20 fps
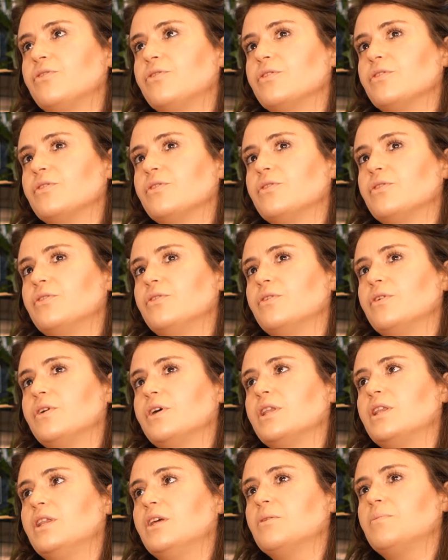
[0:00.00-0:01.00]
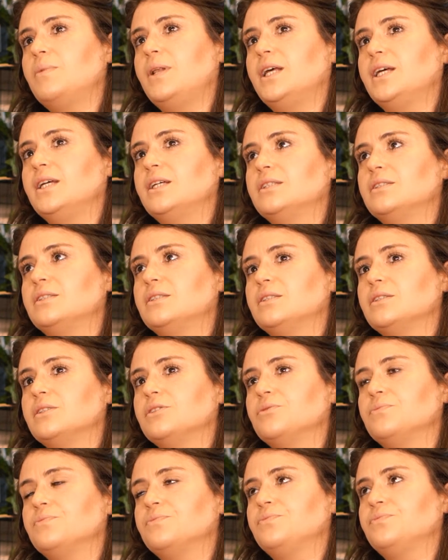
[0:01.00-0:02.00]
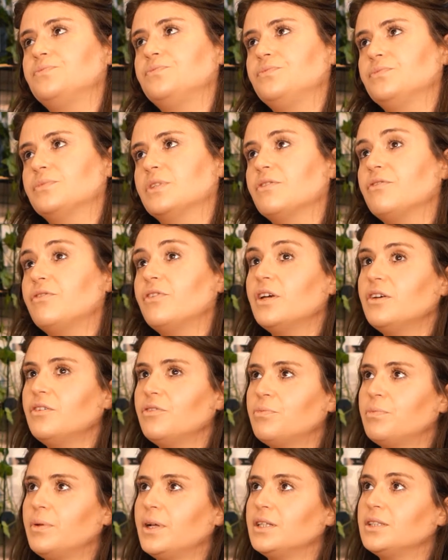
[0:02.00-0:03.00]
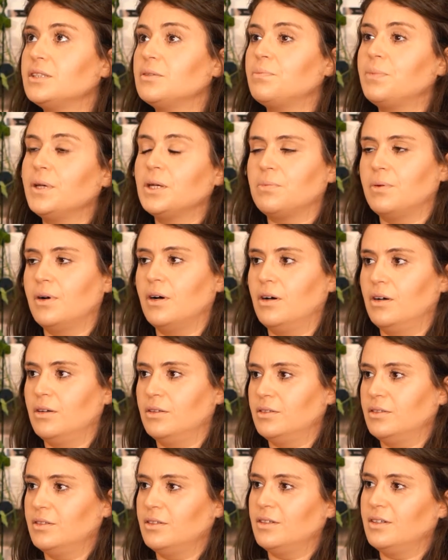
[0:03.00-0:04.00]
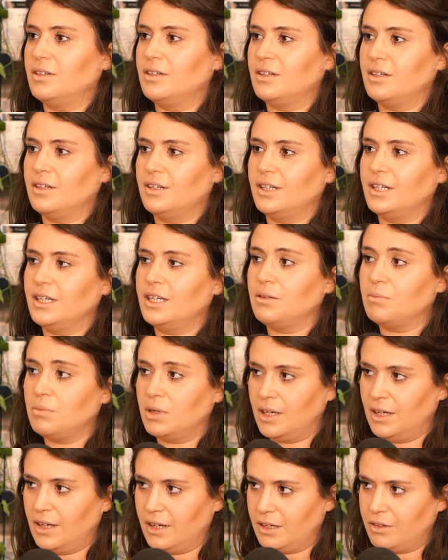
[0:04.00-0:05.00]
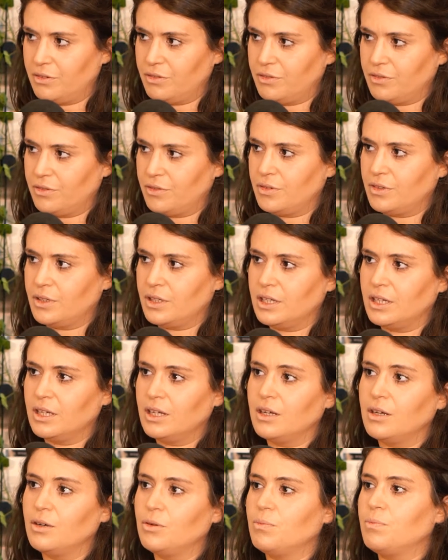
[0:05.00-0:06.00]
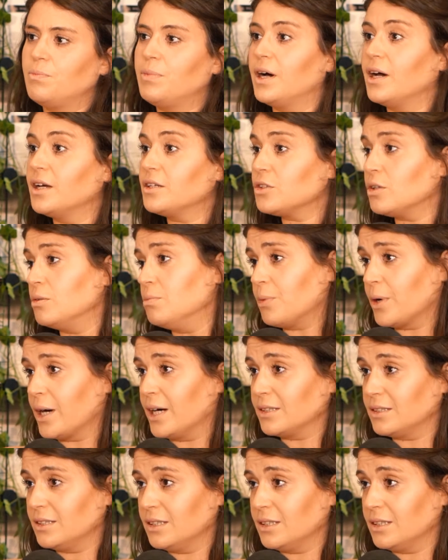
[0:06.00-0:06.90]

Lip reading: I think plays a big part in my life, but I don't practice.